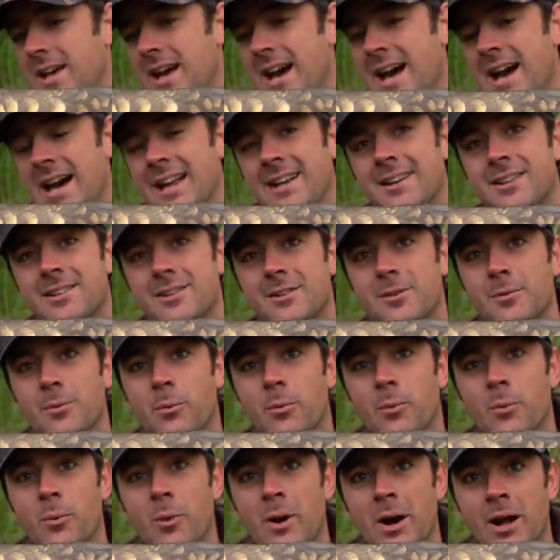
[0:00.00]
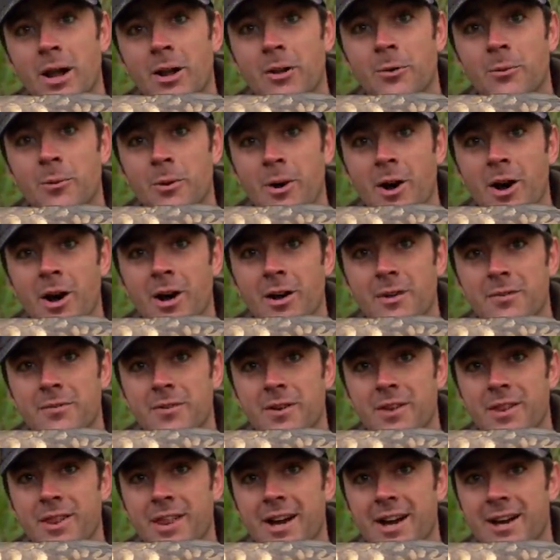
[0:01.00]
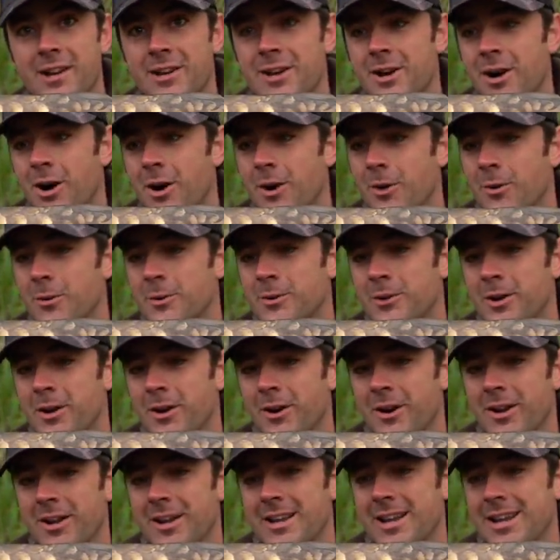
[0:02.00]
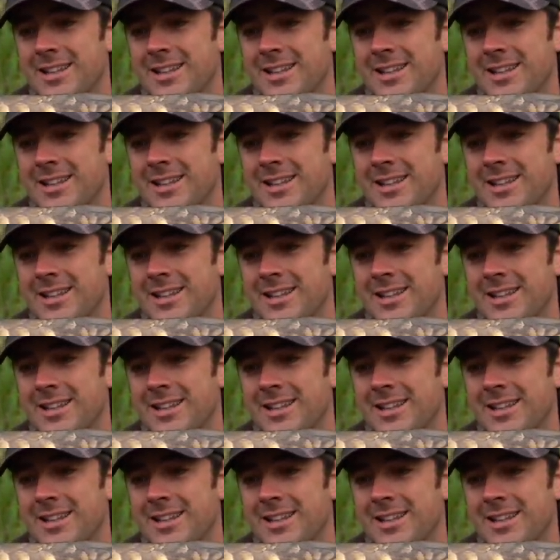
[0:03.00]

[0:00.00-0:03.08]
and well worth that cold night.